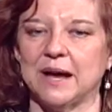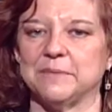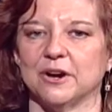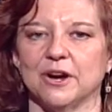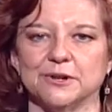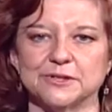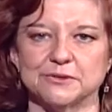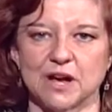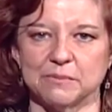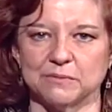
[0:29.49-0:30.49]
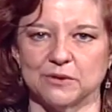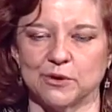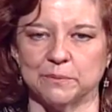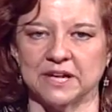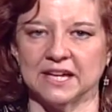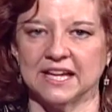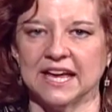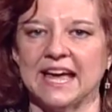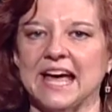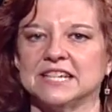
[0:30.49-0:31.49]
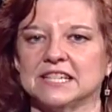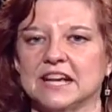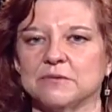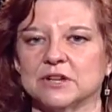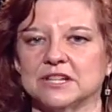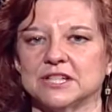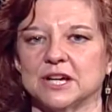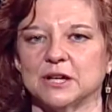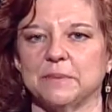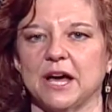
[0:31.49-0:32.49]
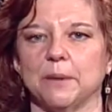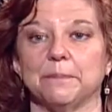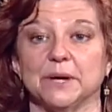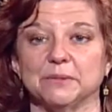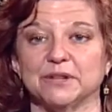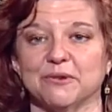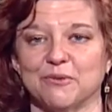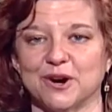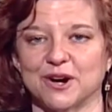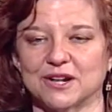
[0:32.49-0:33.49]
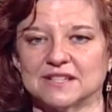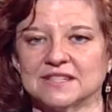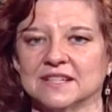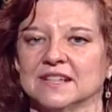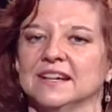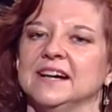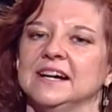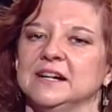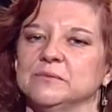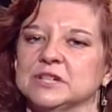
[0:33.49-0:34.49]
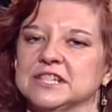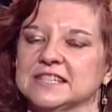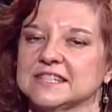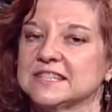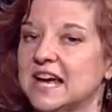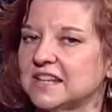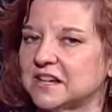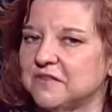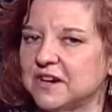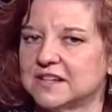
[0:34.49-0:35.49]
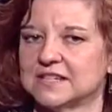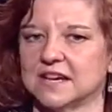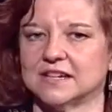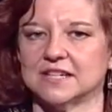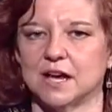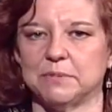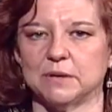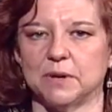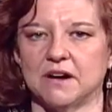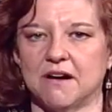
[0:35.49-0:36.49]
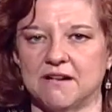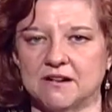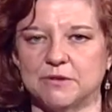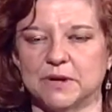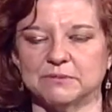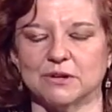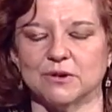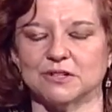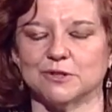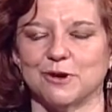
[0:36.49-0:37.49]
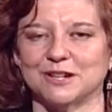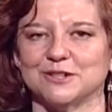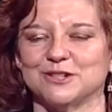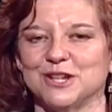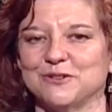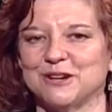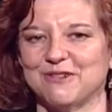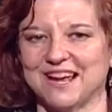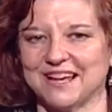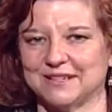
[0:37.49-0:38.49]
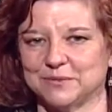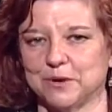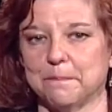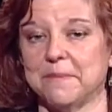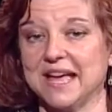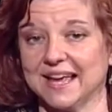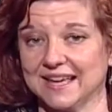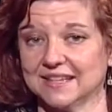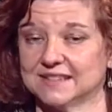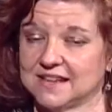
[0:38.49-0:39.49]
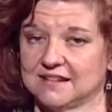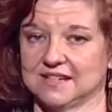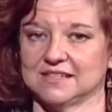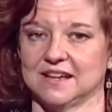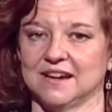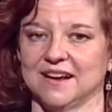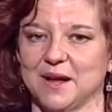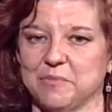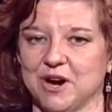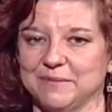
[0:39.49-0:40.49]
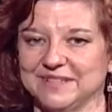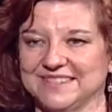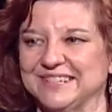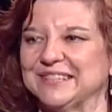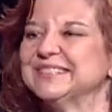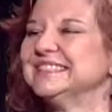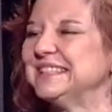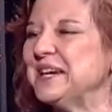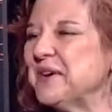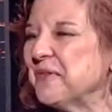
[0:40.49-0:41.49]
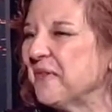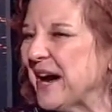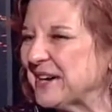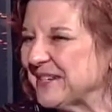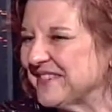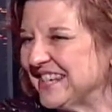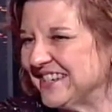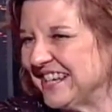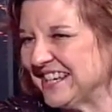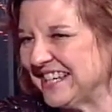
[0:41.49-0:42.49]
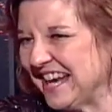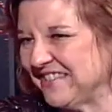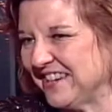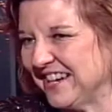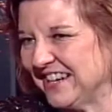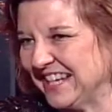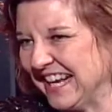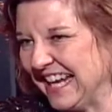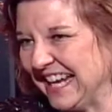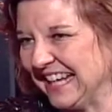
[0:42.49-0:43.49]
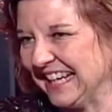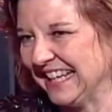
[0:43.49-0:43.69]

I'm your host, Robin McCormick, and today we're going to talk about public works, which doesn't sound like a very exciting topic, but our new public work director, Tony Reyes, will make it sound exciting, I promise you. Welcome, Tony. Good to have you here today.